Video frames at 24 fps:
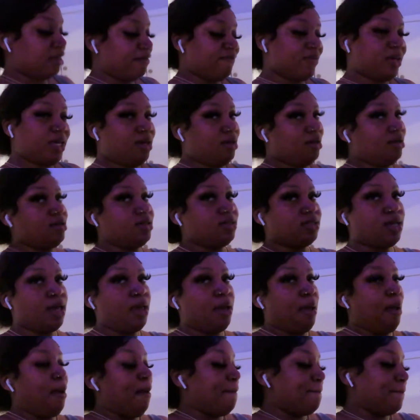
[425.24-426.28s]
fast,
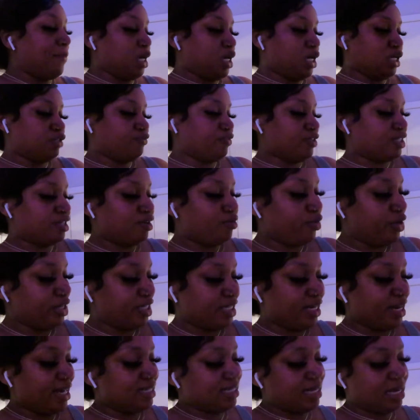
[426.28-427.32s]
because for some
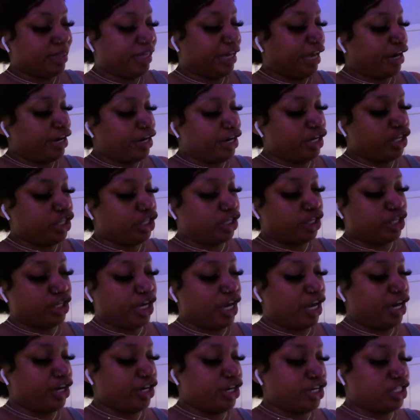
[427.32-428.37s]
reason they say the
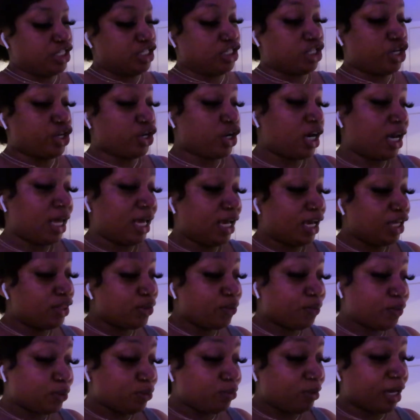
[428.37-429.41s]
air doesn't circulate in
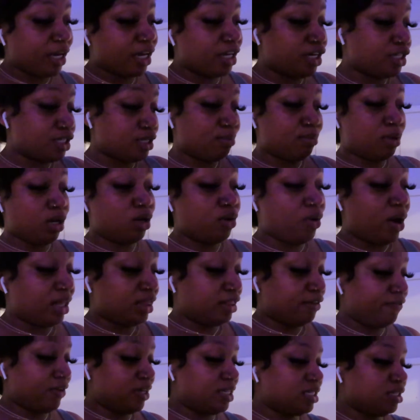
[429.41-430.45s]
the room, like it doesn't blow out
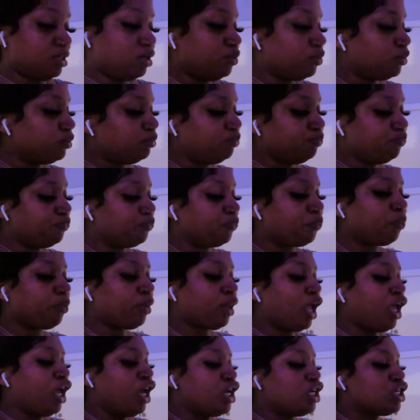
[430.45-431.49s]
the vents in the room.
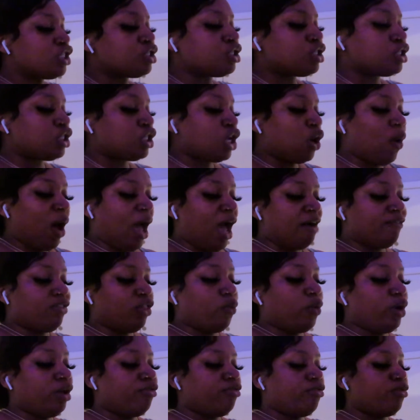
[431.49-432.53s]
So I have to
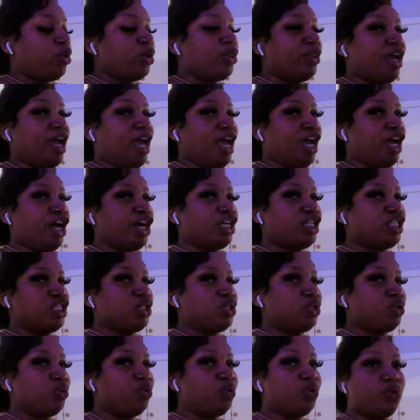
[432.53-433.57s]
wait for the air
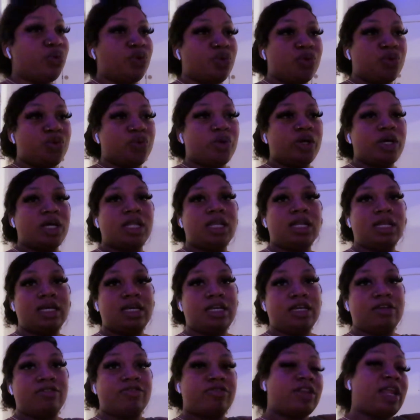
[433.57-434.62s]
to
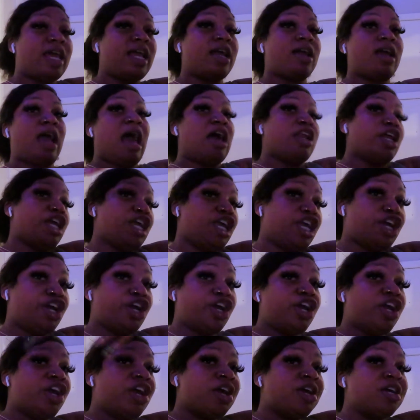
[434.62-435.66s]
leave like out of
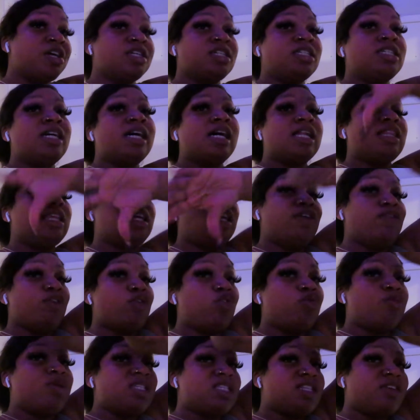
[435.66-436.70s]
here, the living
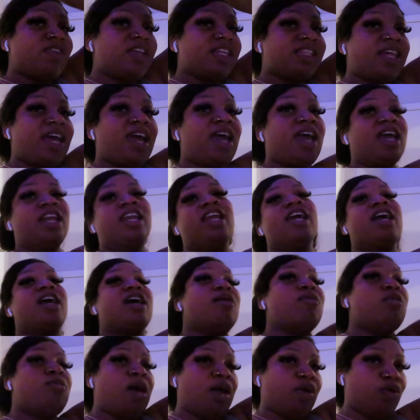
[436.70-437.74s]
room and stuff like that, and then
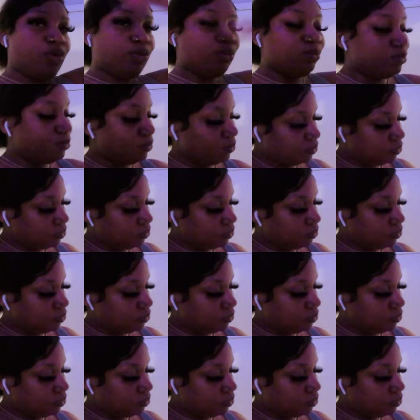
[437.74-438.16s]
come in my room.